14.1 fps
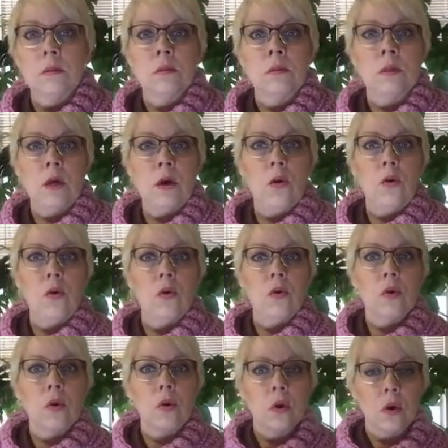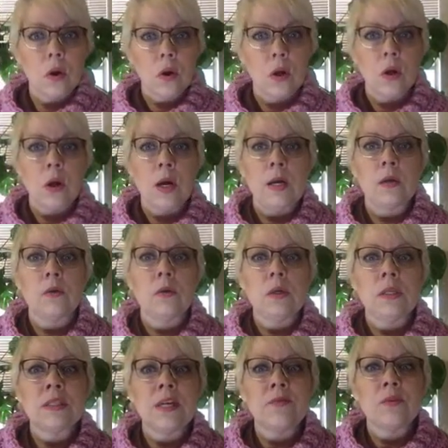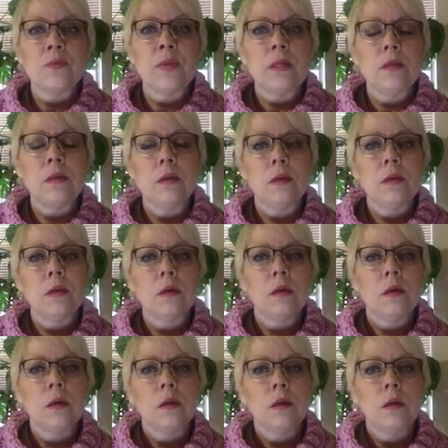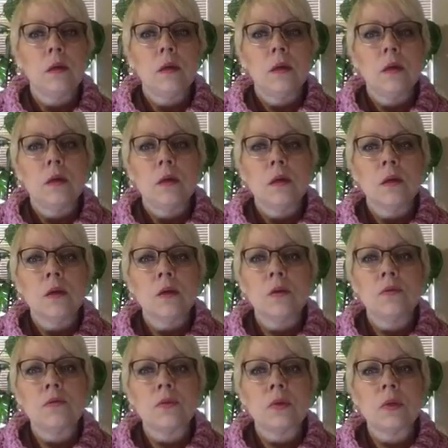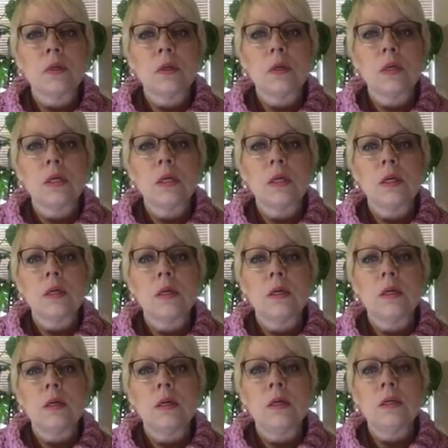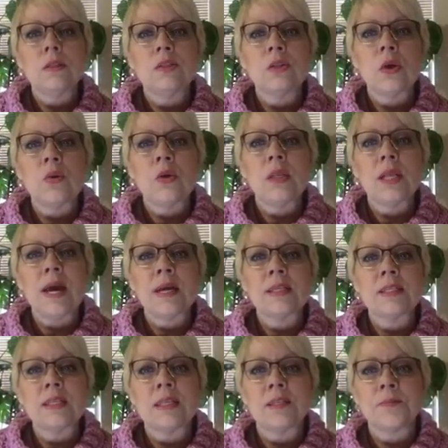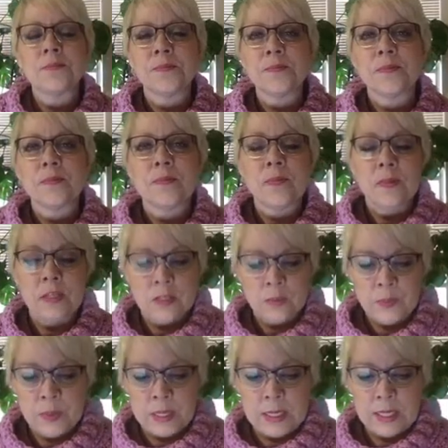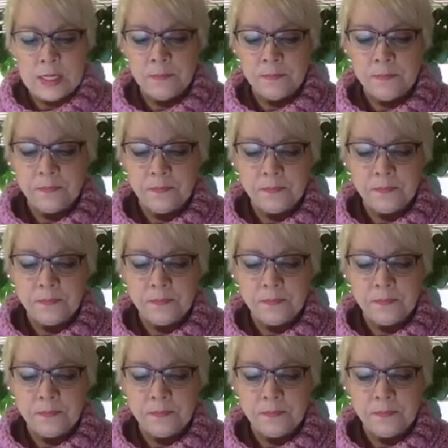So it's never been go for, and it's so relaxing, this spinning.